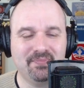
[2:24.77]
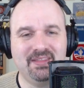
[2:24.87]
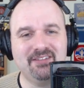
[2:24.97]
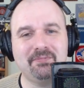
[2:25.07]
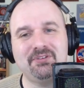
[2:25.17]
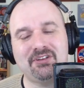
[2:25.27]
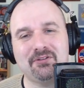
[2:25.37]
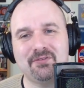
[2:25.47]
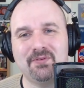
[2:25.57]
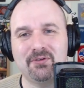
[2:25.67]
this
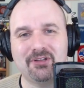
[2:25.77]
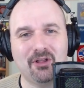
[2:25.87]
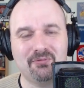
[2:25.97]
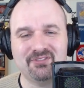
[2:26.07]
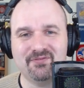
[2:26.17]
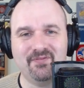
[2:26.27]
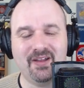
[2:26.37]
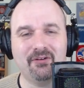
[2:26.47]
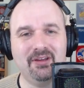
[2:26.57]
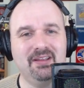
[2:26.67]
particular phone call was
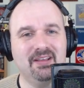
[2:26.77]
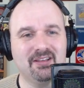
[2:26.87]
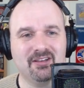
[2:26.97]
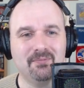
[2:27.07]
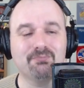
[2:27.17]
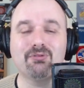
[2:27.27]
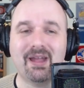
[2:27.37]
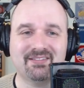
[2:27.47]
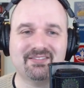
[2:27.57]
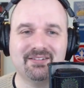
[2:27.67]
very
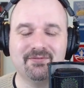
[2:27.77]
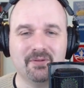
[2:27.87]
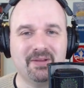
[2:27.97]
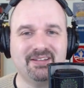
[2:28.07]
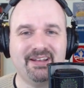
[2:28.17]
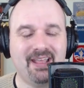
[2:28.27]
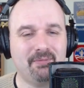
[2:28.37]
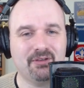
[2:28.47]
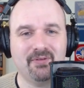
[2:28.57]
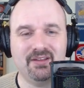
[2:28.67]
compressed from a
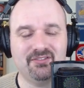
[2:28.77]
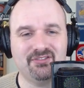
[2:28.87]
dynamic range.